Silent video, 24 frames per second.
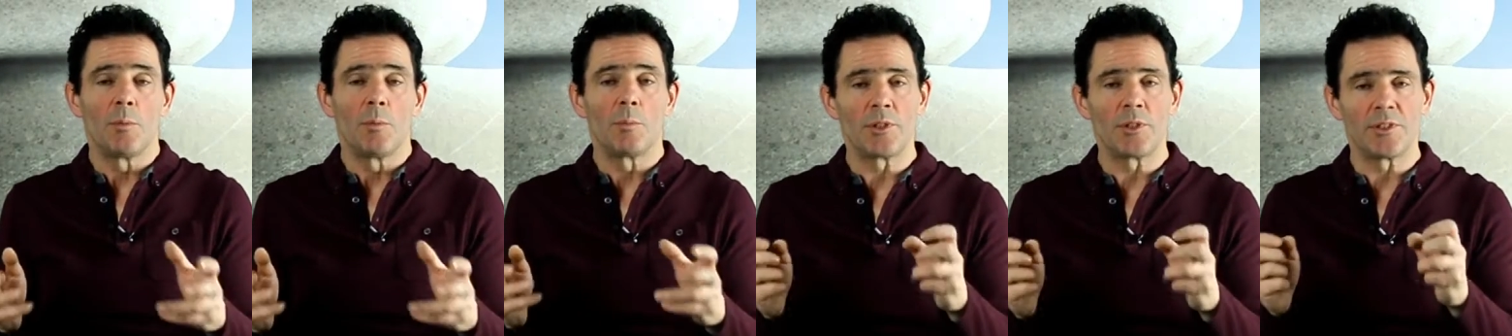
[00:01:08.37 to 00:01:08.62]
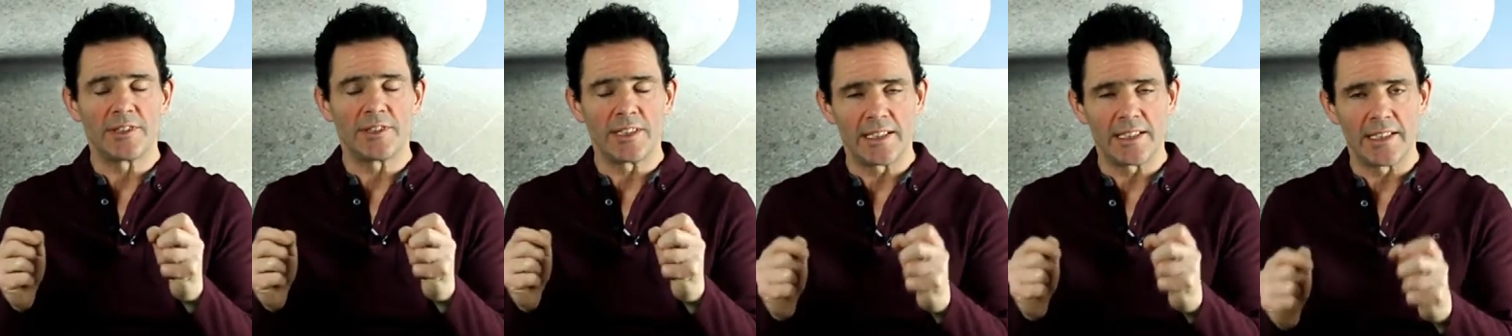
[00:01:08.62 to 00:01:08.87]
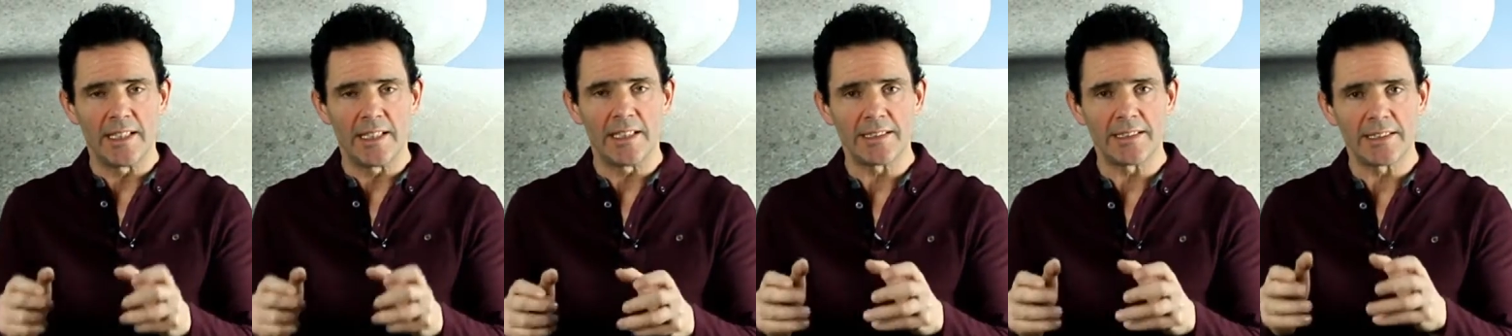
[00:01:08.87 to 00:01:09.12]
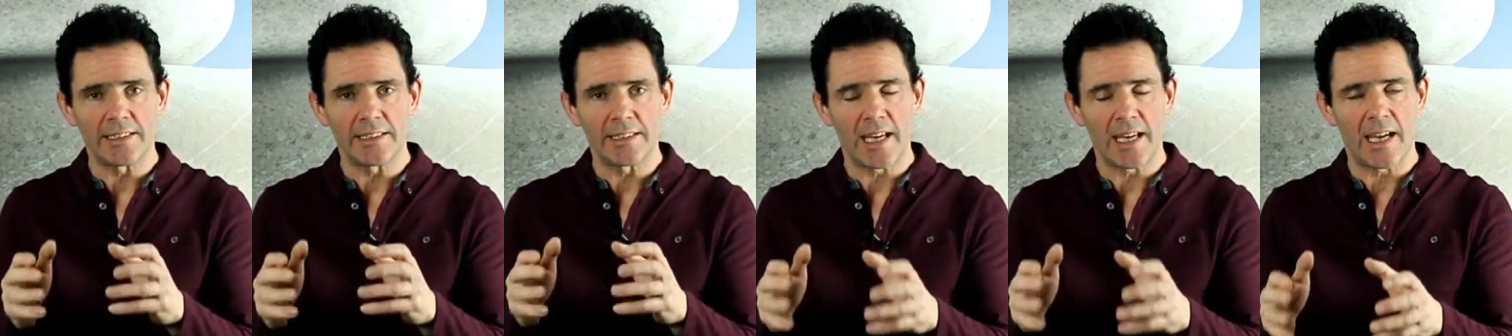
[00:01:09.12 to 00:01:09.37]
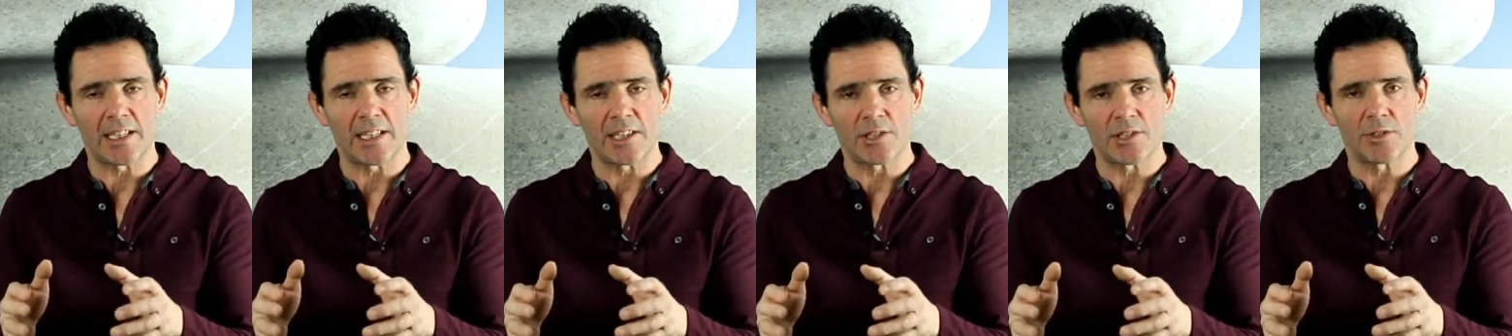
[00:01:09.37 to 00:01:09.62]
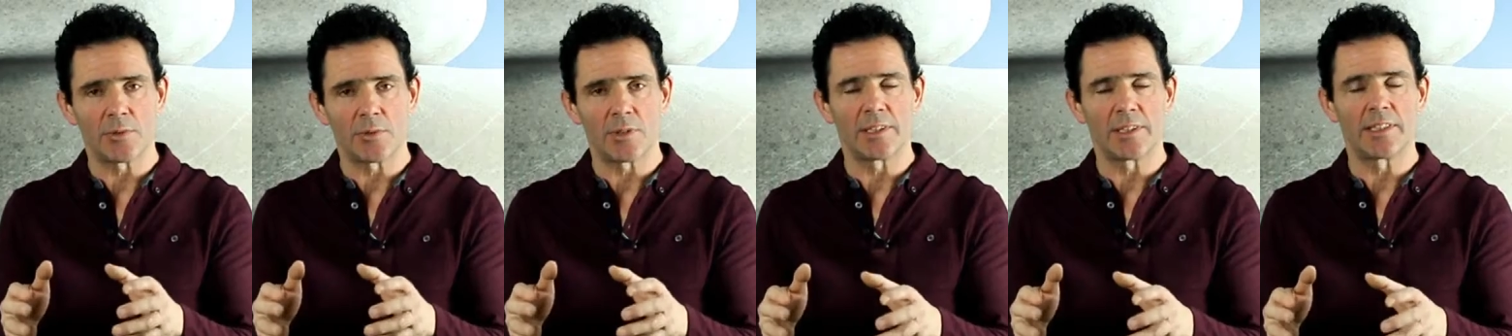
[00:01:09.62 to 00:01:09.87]
But it's the guilt
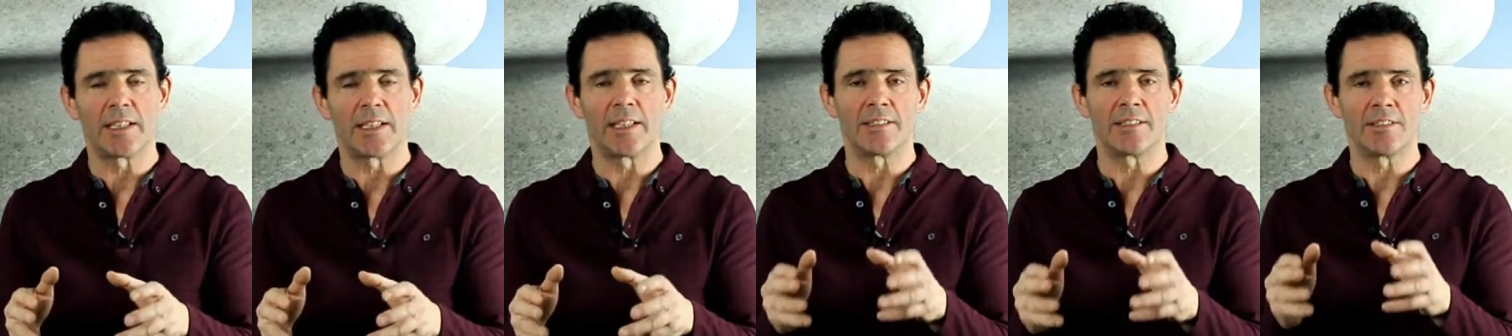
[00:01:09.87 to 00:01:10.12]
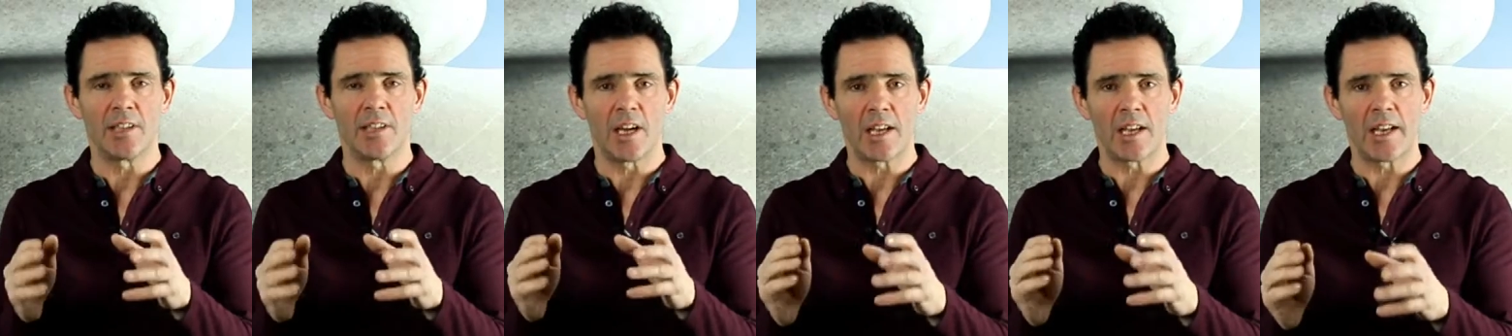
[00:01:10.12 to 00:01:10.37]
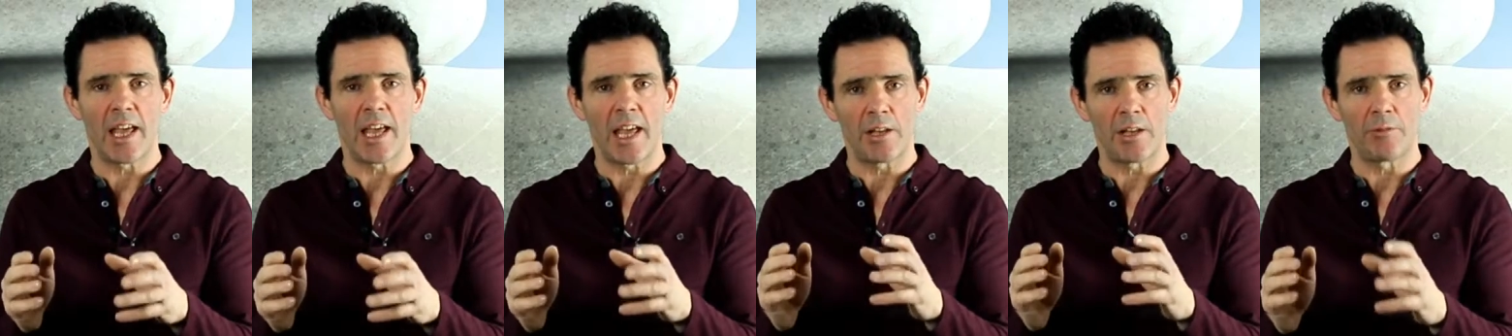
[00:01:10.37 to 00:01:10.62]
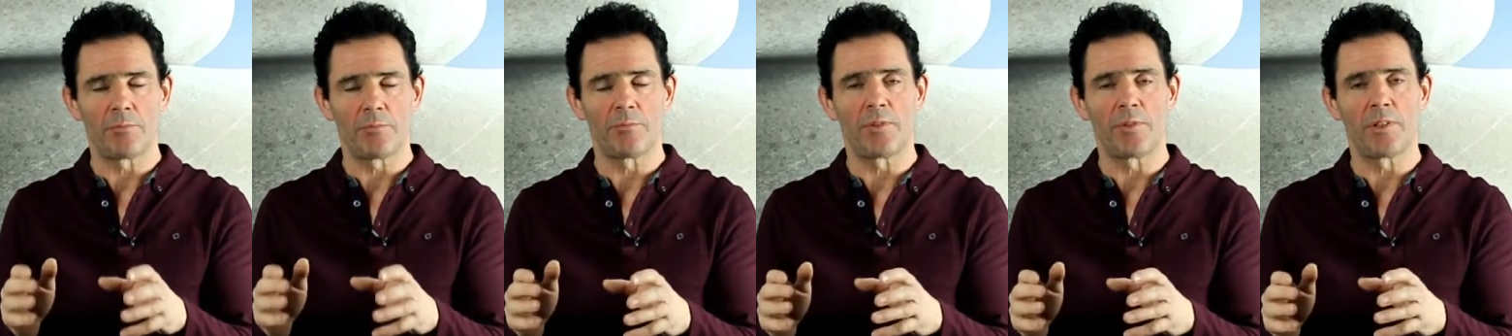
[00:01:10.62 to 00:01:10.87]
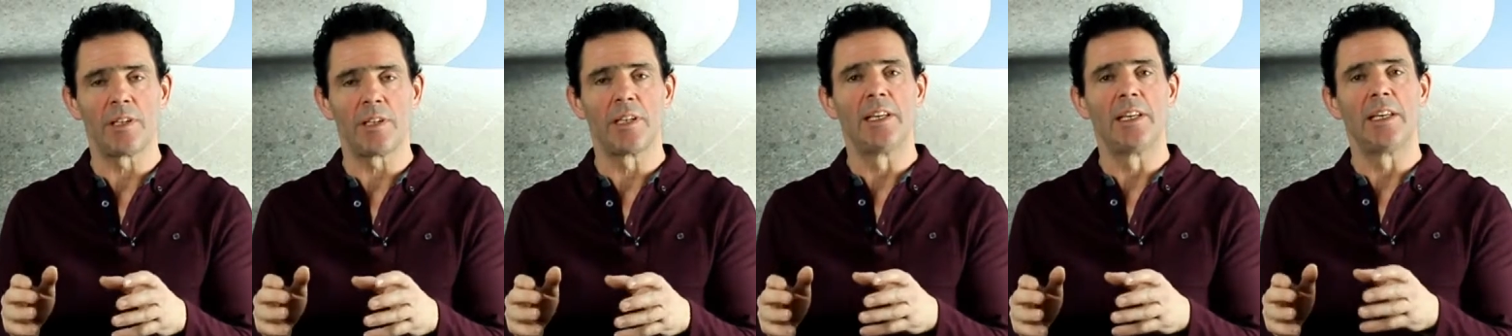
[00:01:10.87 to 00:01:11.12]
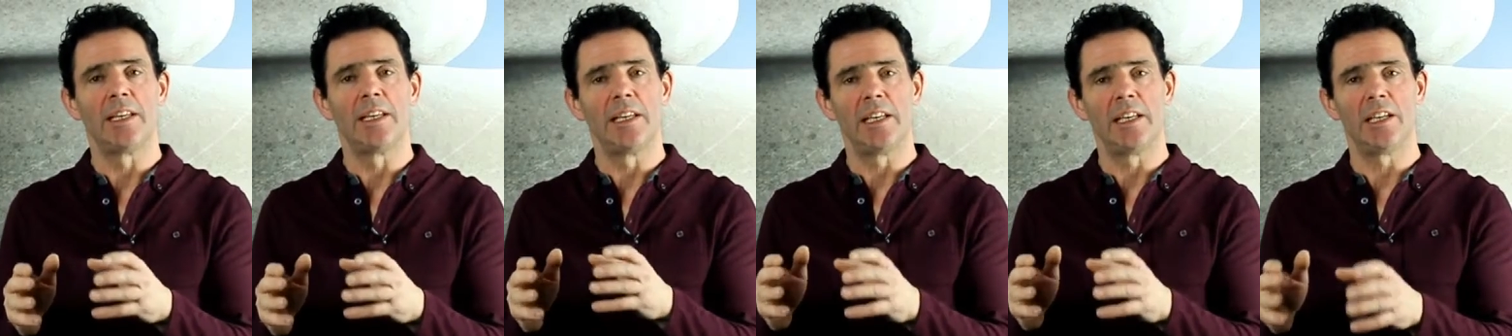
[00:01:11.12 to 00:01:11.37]
attached to it that is not helpful
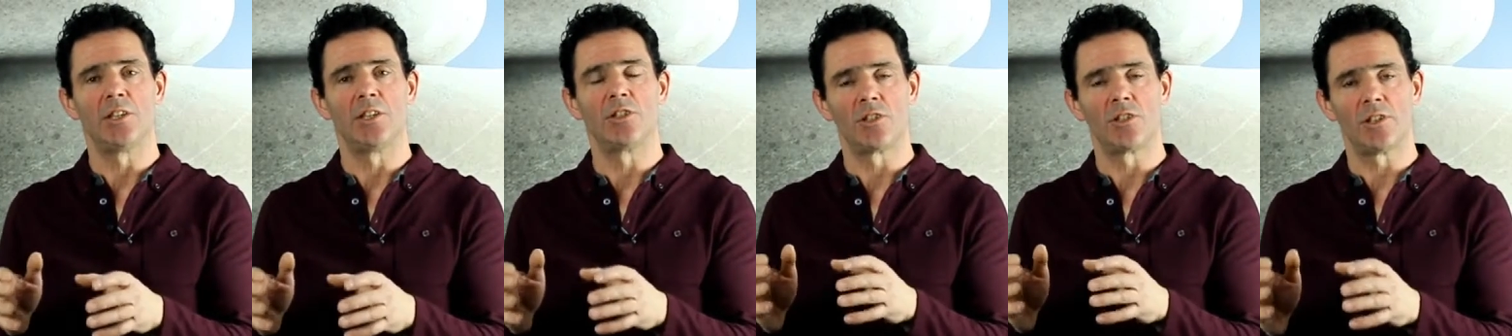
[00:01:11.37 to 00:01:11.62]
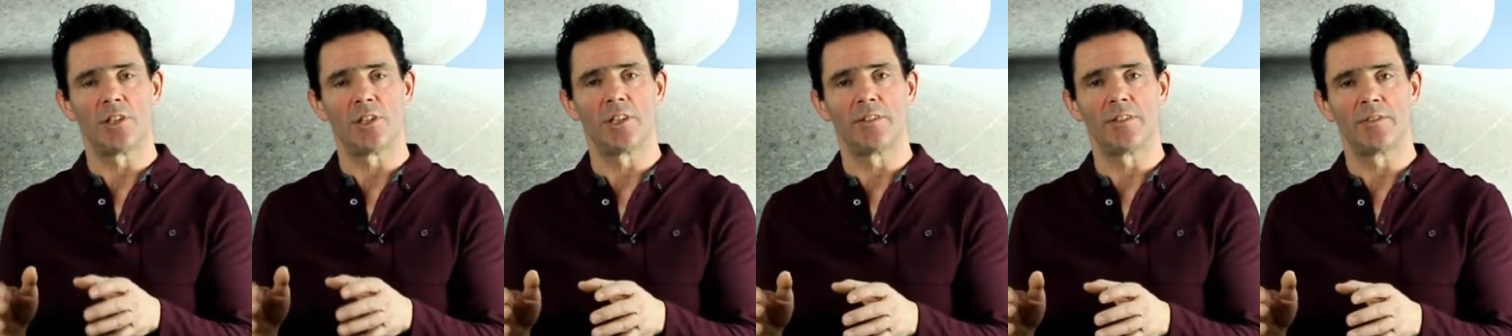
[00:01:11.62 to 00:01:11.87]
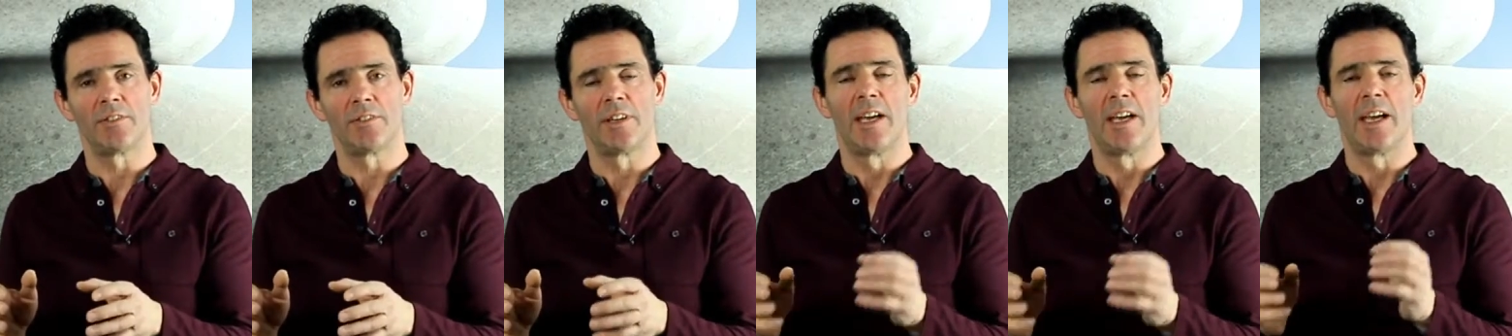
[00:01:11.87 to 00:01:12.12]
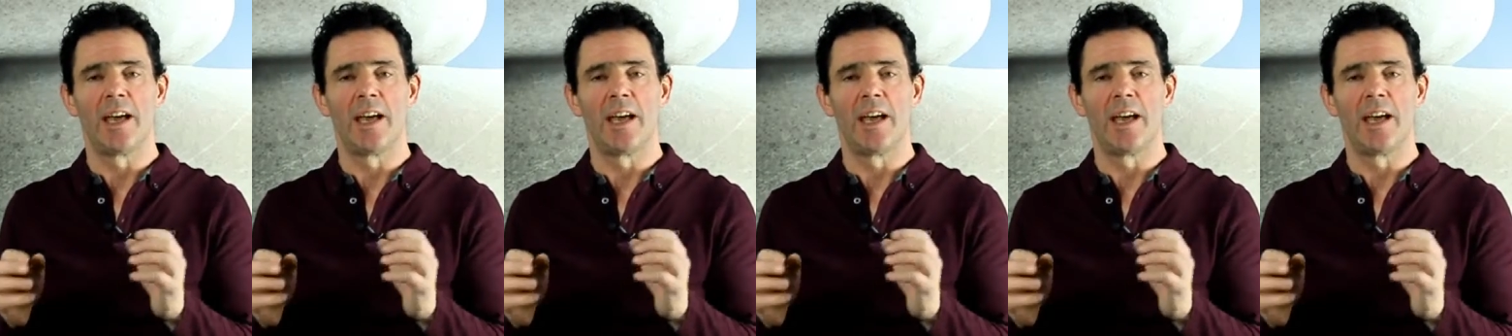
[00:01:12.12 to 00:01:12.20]
in your life.